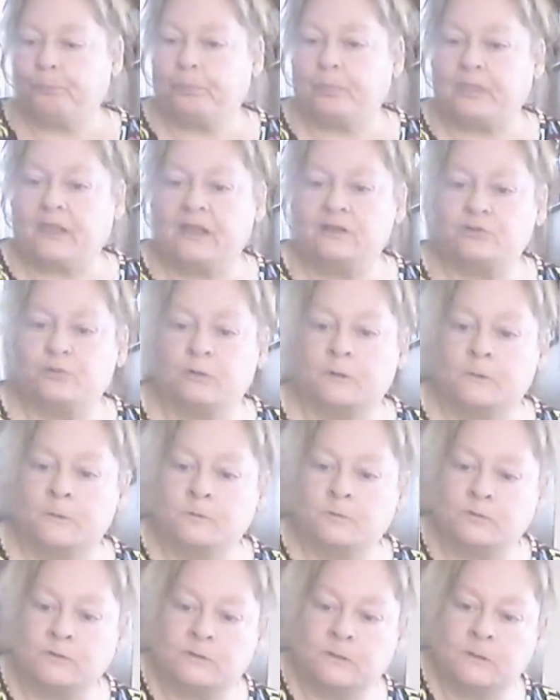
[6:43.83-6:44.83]
That's really
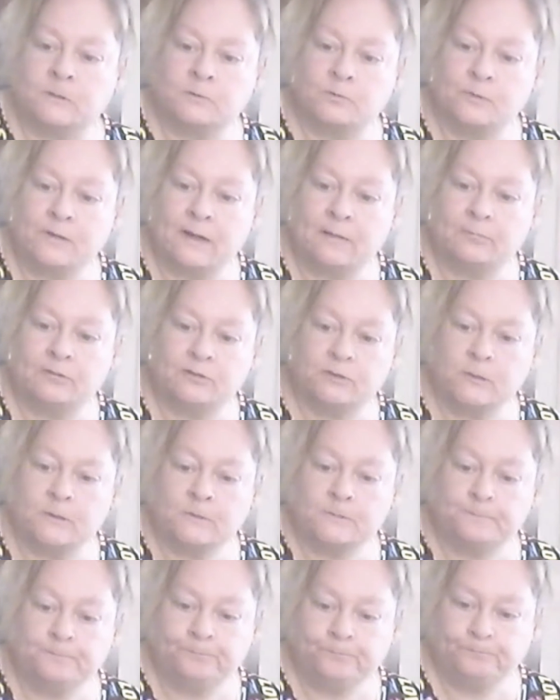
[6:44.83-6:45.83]
good, Teresa, unsweetened
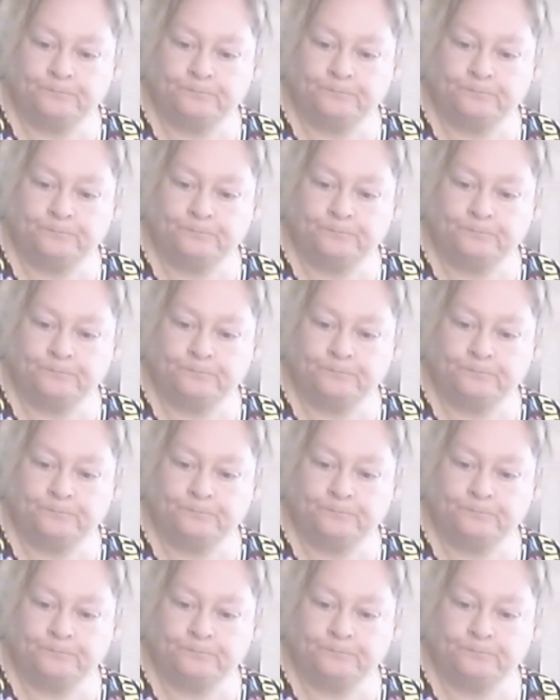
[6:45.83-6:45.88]
applesauce.